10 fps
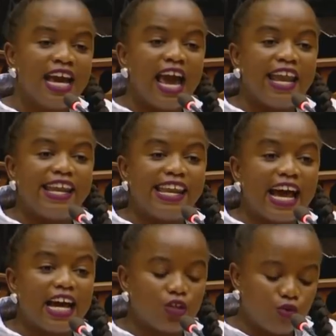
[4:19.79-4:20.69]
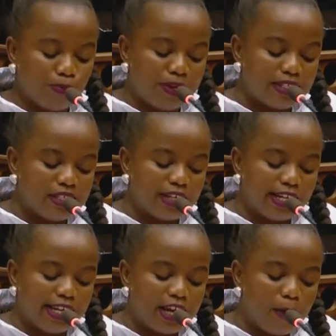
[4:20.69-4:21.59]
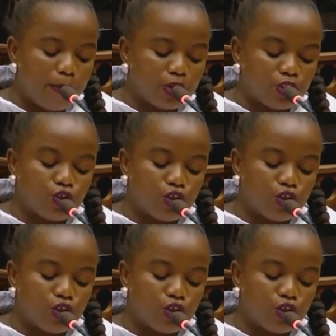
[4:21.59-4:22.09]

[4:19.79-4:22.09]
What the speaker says: and lied repeatedly about a